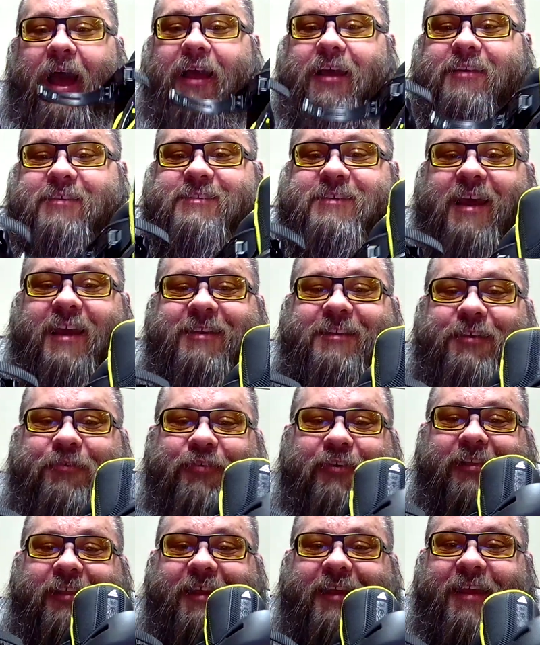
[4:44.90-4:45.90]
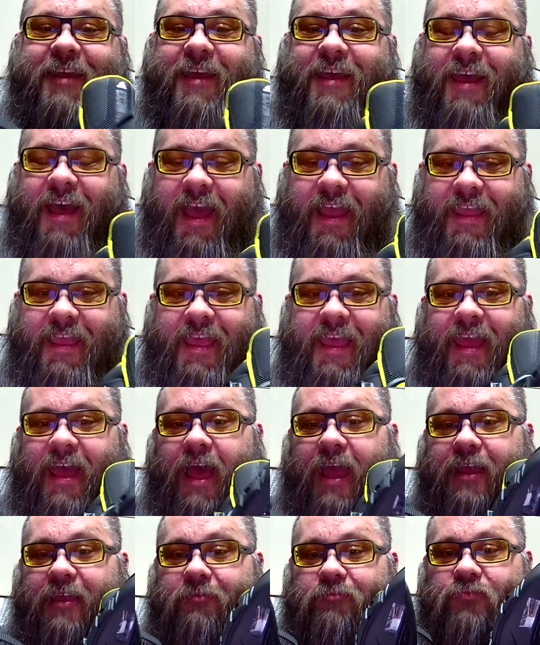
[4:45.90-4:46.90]
scientifically, I
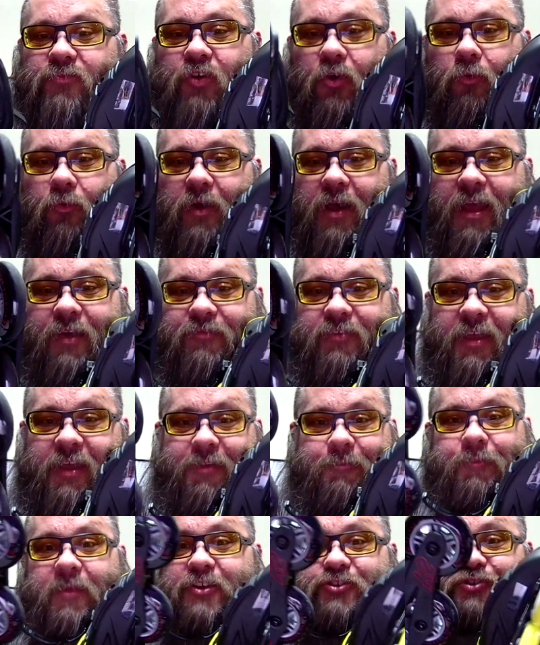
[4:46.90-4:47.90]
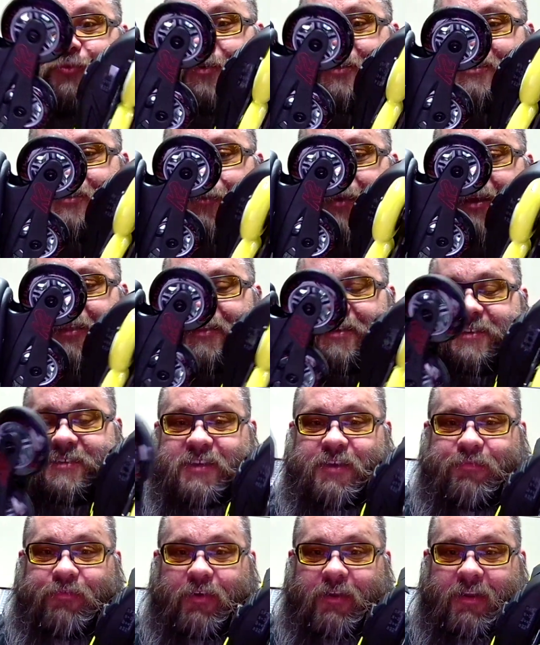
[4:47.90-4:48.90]
haven't got any measurements that make these
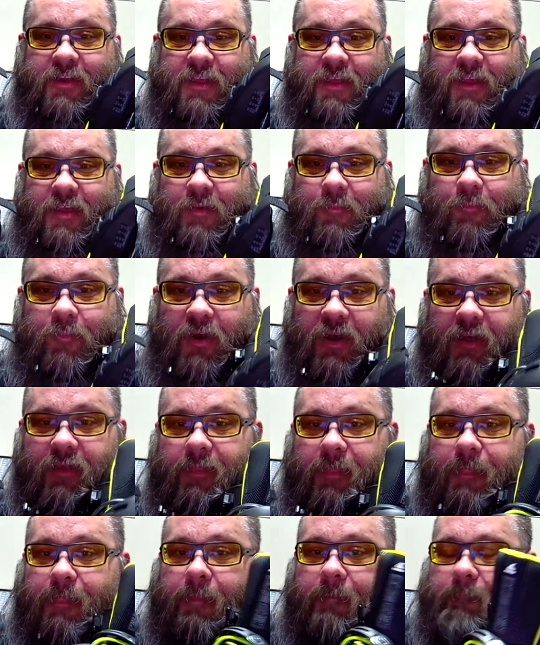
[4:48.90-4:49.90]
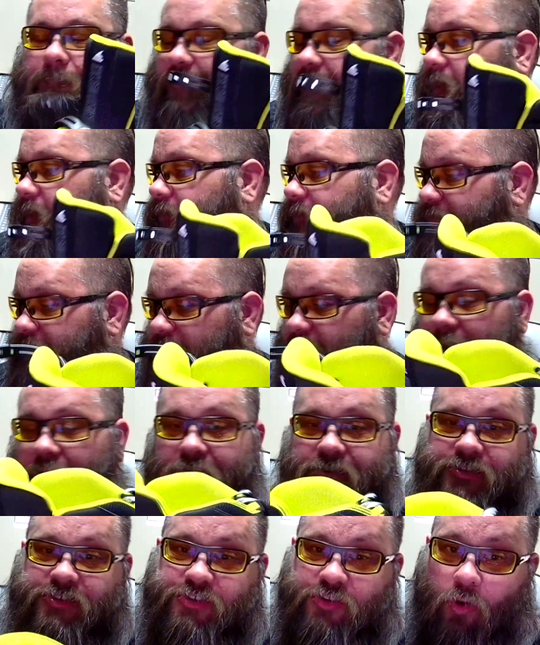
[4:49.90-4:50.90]
different, but they are
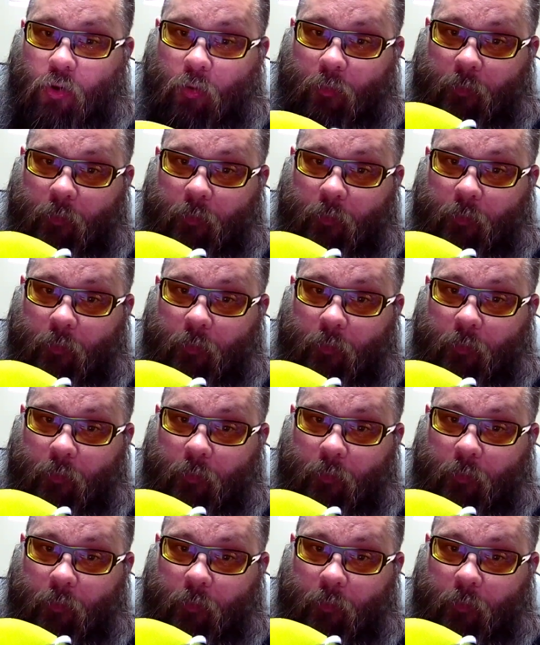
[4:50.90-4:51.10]
so